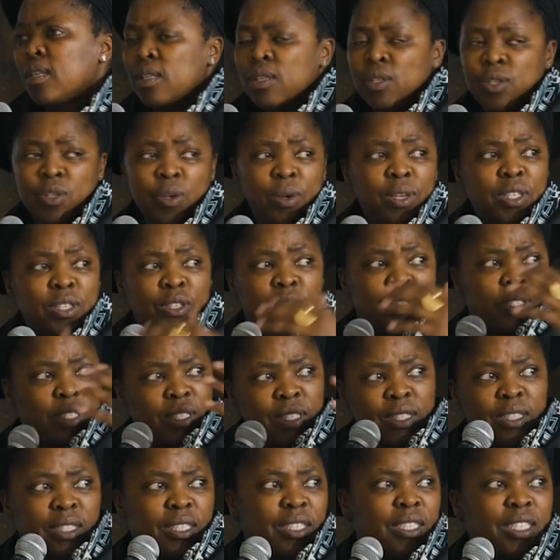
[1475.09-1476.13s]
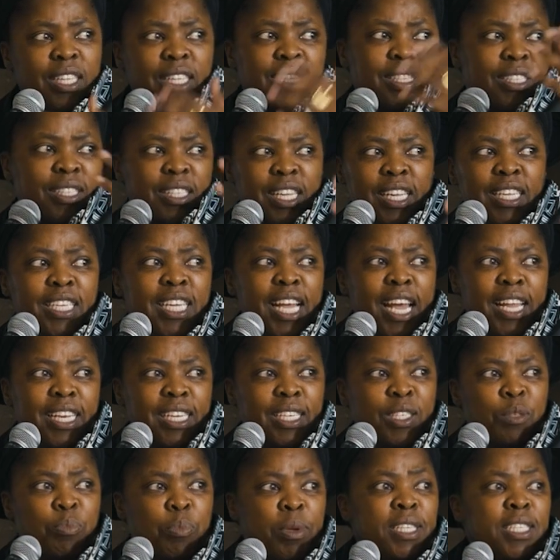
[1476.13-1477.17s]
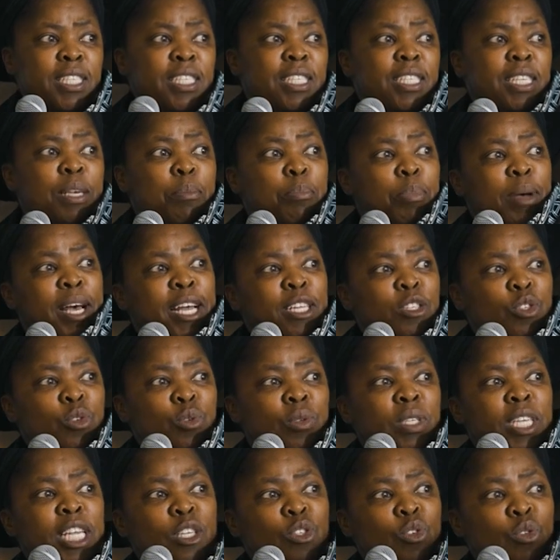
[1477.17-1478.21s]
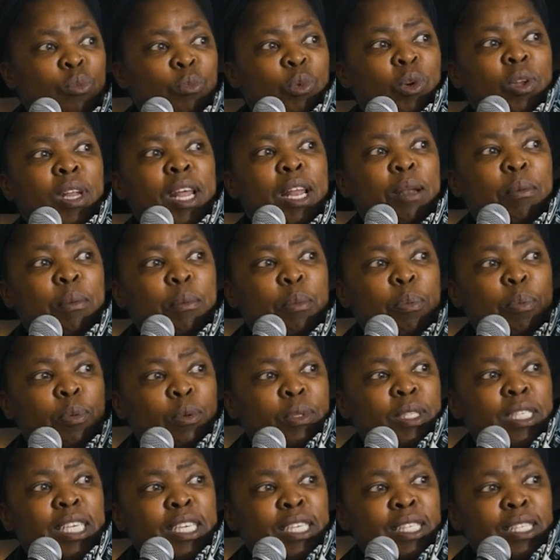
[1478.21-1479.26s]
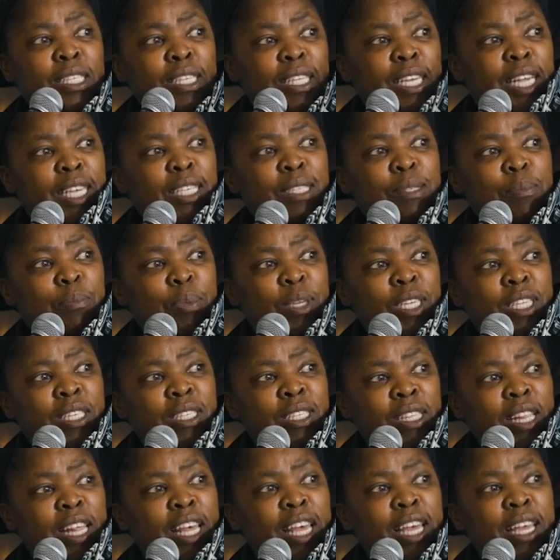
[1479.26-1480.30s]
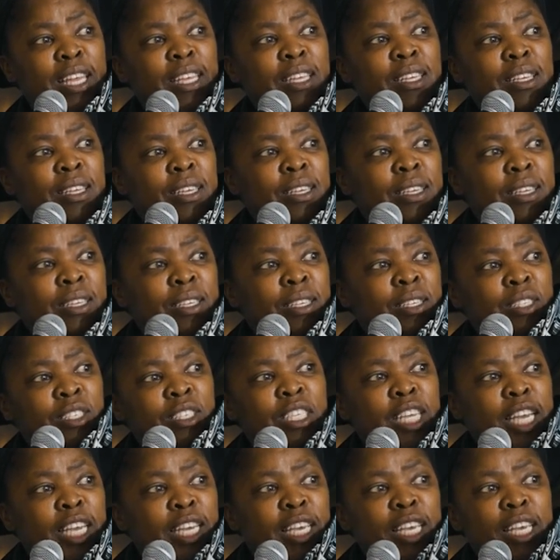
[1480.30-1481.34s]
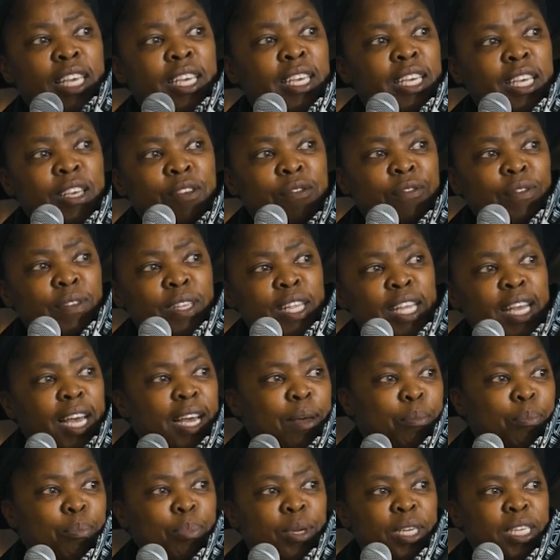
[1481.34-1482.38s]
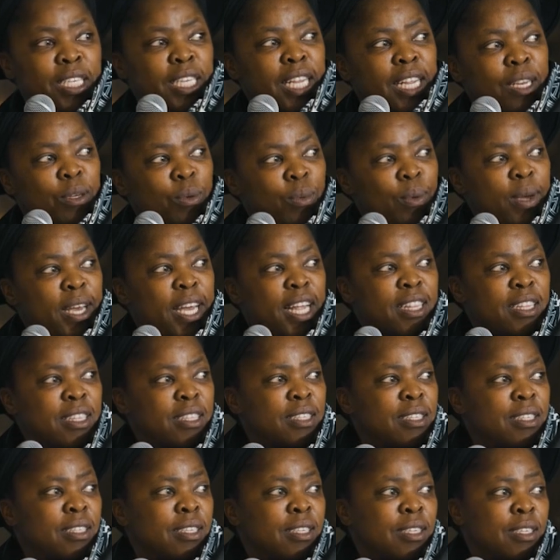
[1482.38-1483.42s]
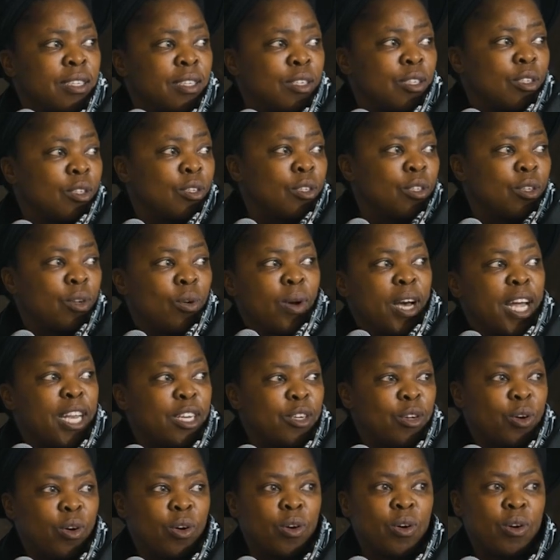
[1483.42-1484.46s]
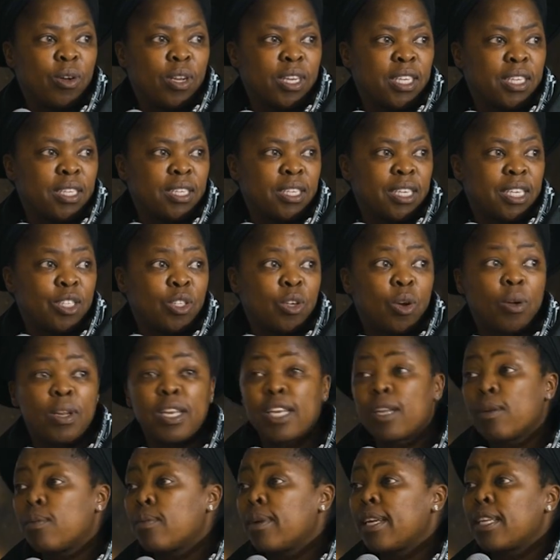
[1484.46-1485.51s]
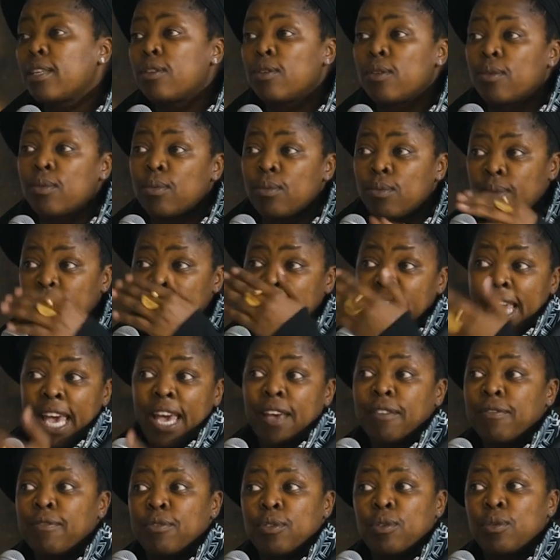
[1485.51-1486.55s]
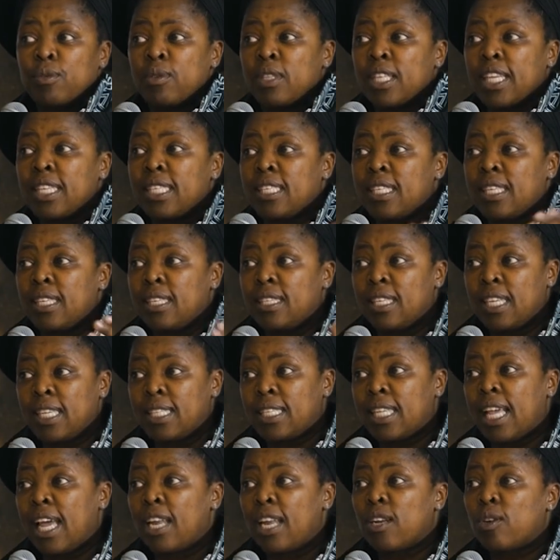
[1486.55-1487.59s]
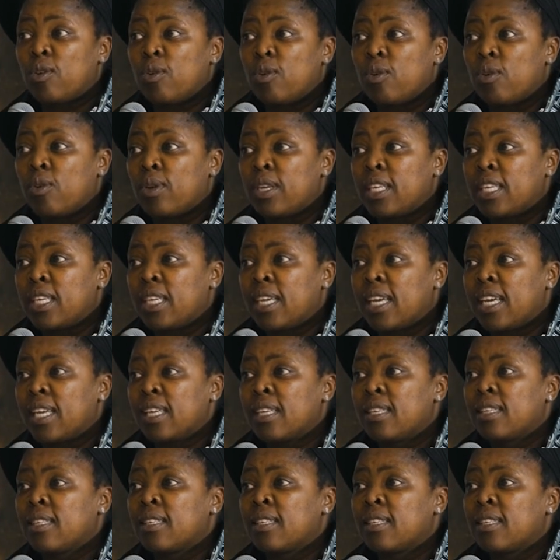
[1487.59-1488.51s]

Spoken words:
So it's just that kind of space. It's a bar today. Tomorrow I'll be putting serious prints there, checking if they are printed well, no alcohol. It's only when we have you that there's alcohol here.